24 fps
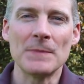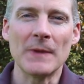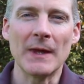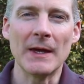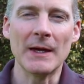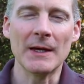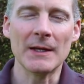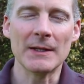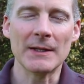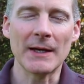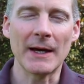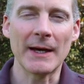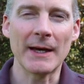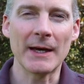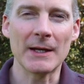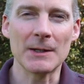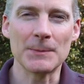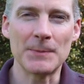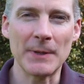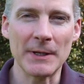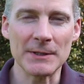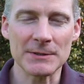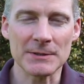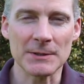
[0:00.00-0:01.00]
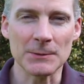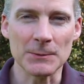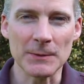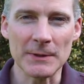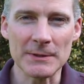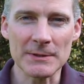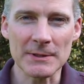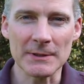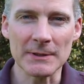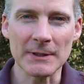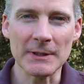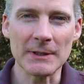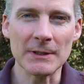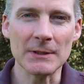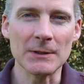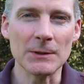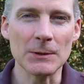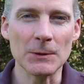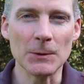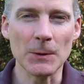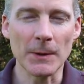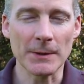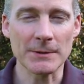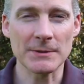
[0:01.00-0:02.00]
And I had a patient recently
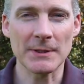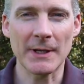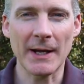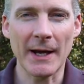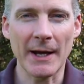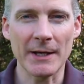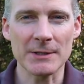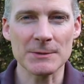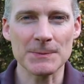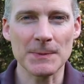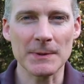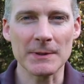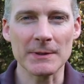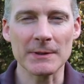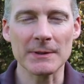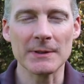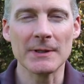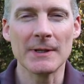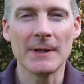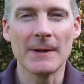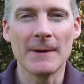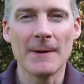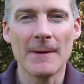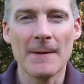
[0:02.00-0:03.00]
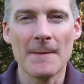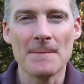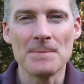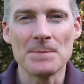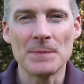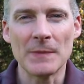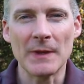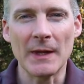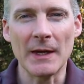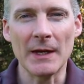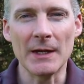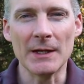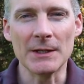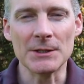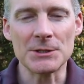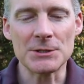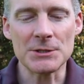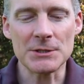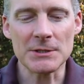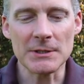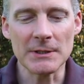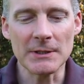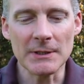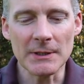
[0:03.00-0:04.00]
who works at a hospital, and
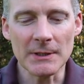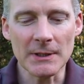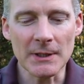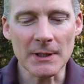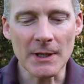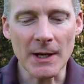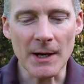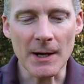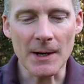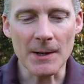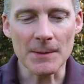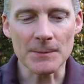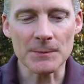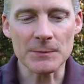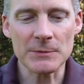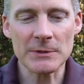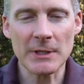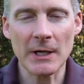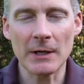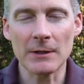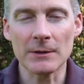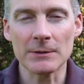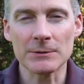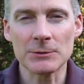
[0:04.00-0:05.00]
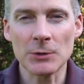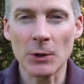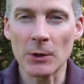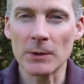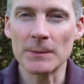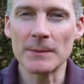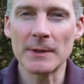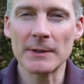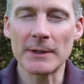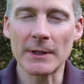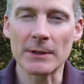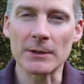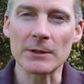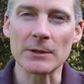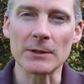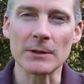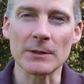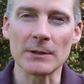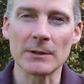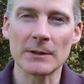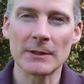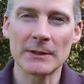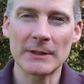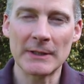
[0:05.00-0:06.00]
she told me that
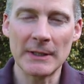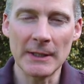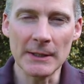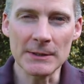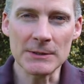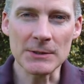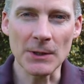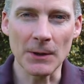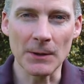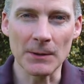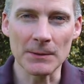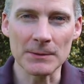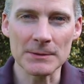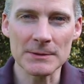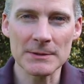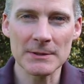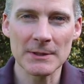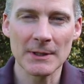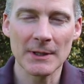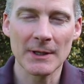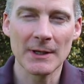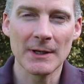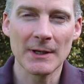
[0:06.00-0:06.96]
her ketones